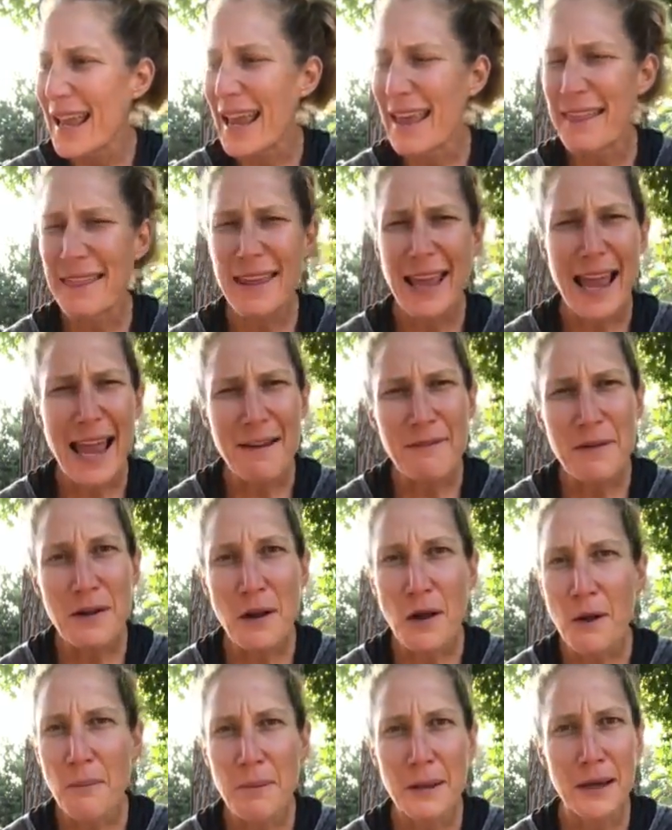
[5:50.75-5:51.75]
And they
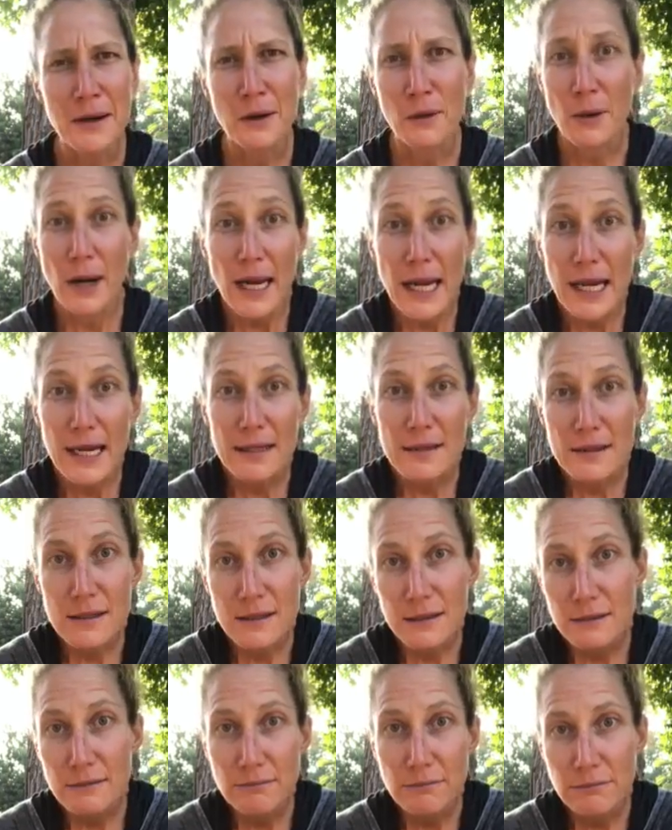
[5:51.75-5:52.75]
haven't all been
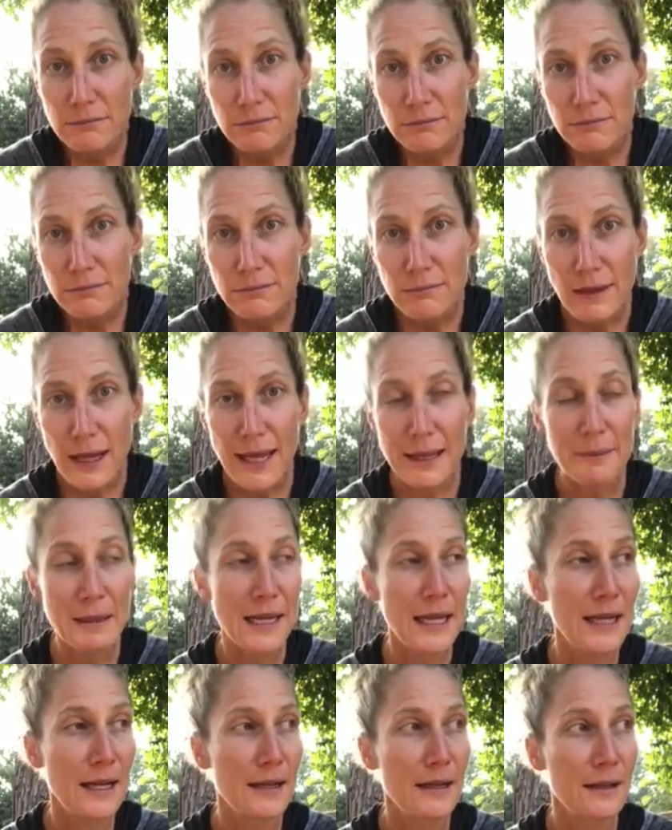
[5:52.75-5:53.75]
great. I
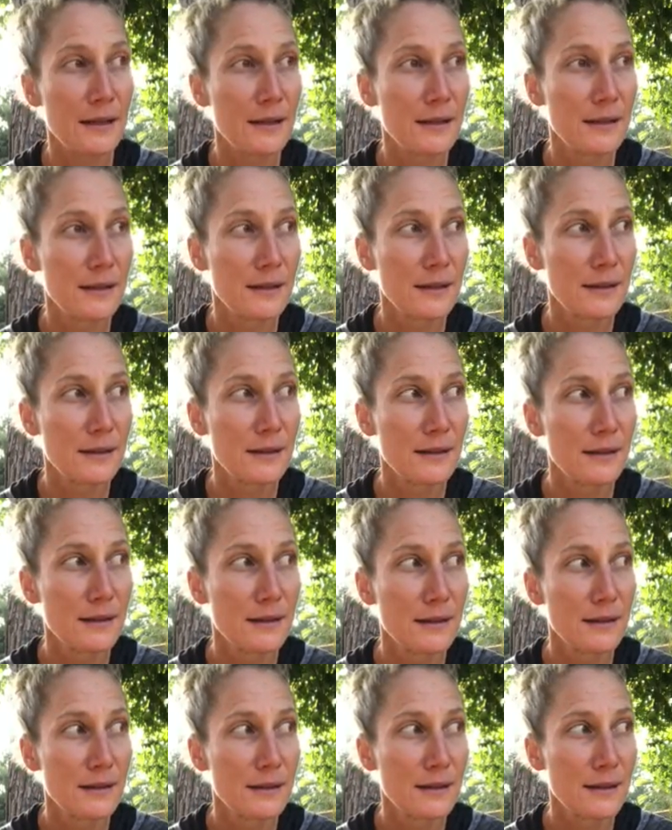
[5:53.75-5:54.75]
mean,
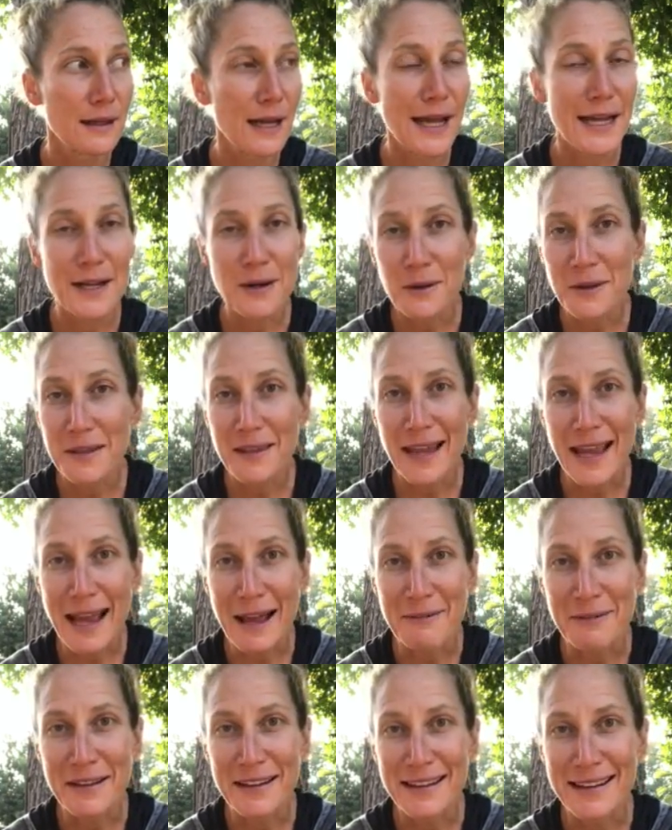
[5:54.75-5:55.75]
I know that they
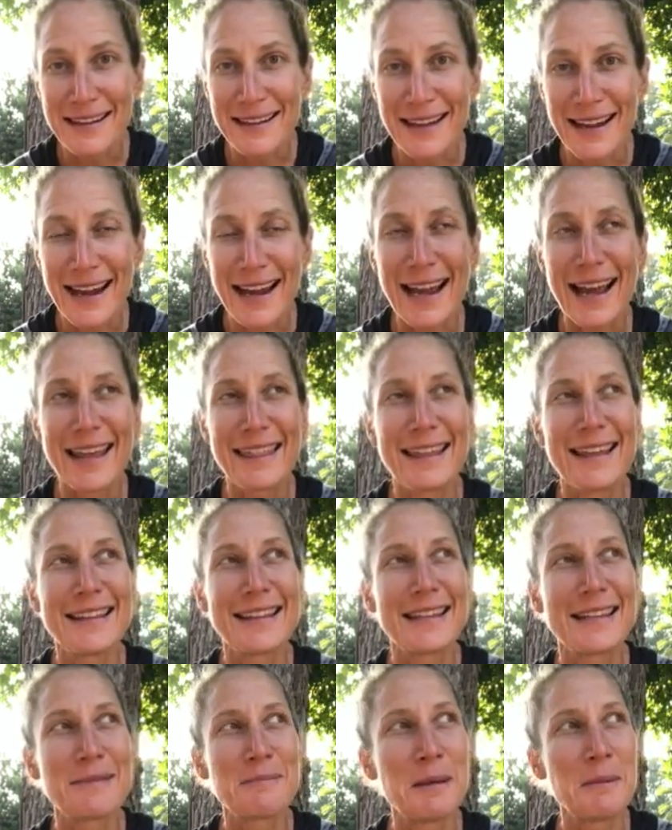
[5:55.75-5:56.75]
haven't. I think
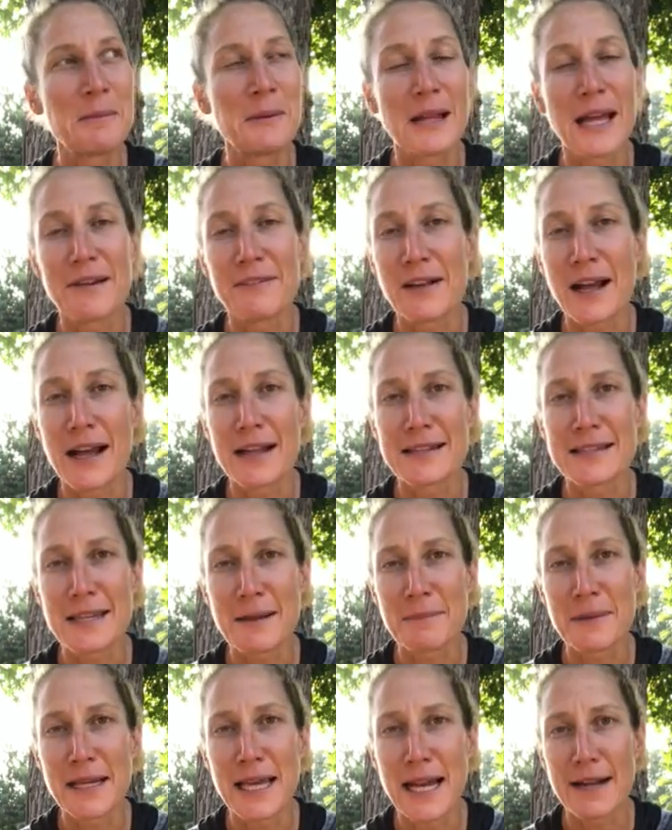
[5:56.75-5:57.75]
that people have gotten
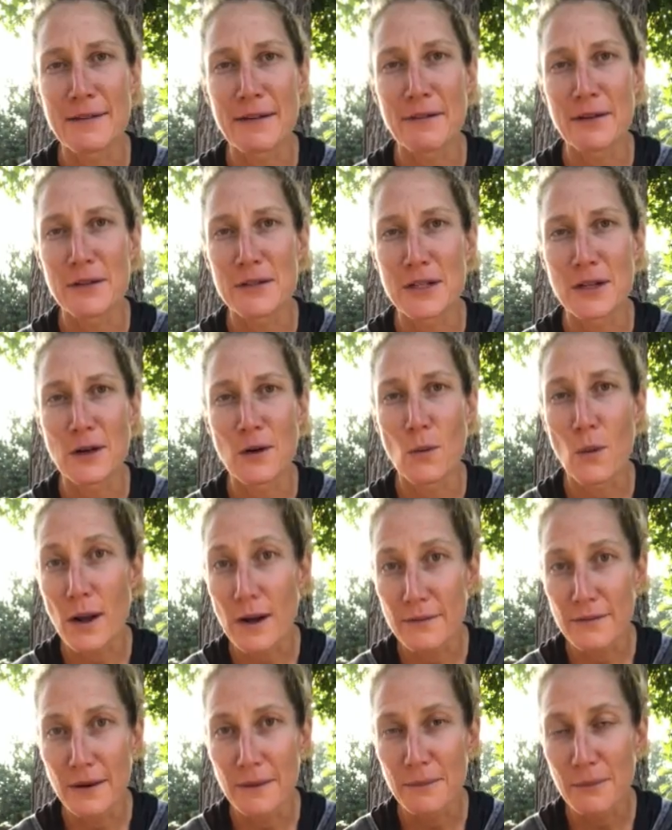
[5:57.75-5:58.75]
something out of every single
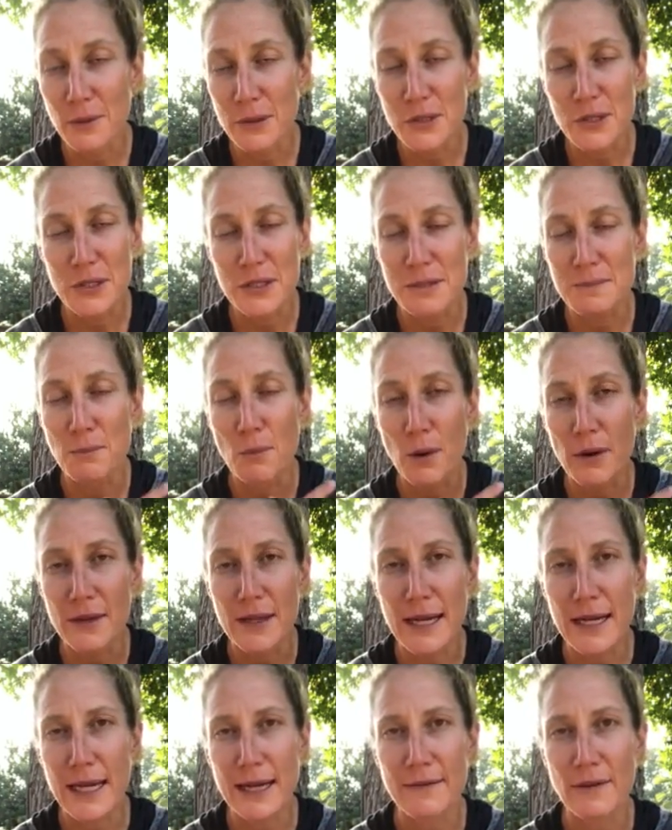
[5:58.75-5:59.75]
one of them, which is more
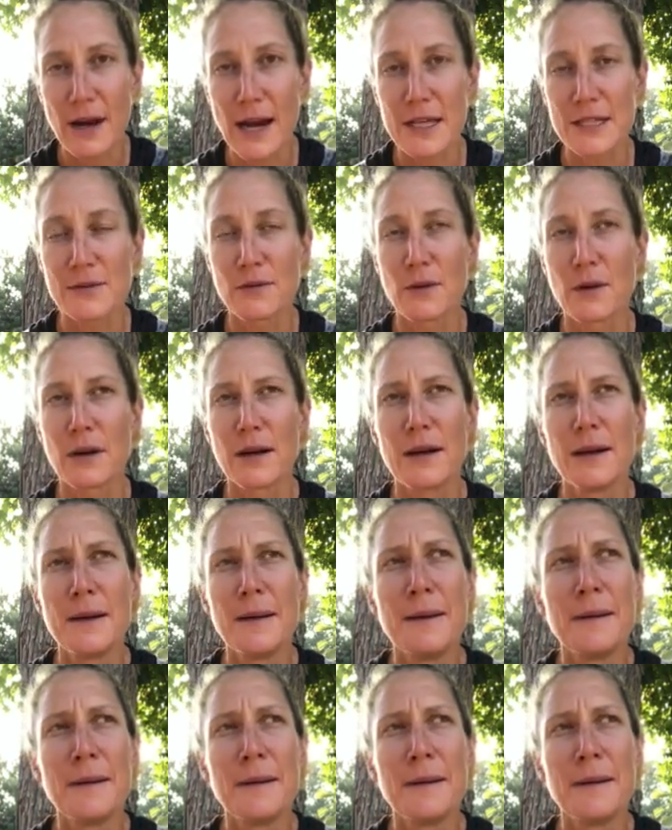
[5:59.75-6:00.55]
than I could ever ask for.